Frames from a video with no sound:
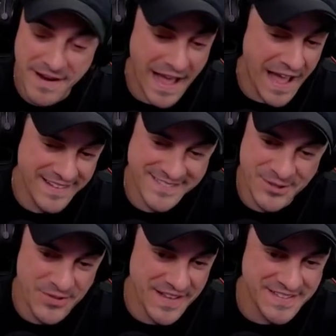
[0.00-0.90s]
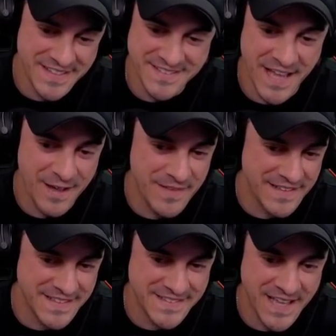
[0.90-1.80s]
gonna, uh, dude, this is a tough,
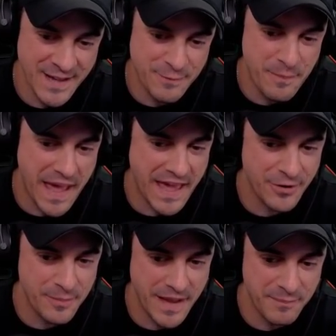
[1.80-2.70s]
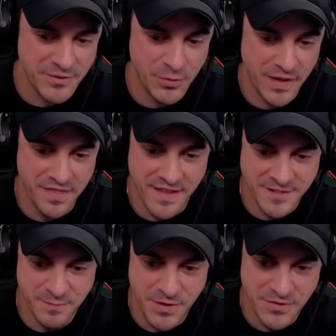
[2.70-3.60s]
that's a tough battle, man. Between
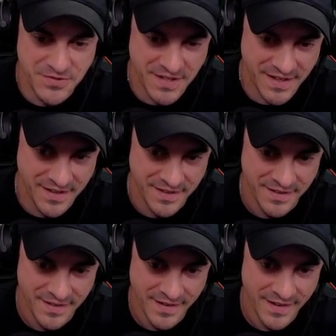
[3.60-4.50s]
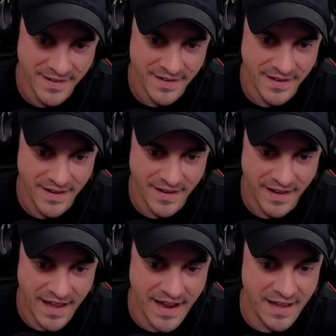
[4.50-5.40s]
this music
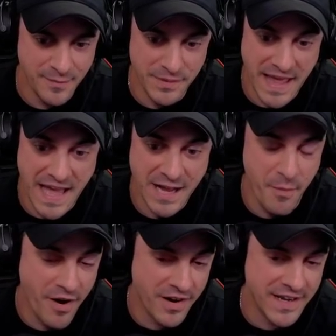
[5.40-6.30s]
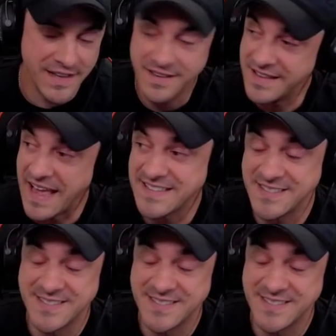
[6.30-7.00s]
and Black Market, that's a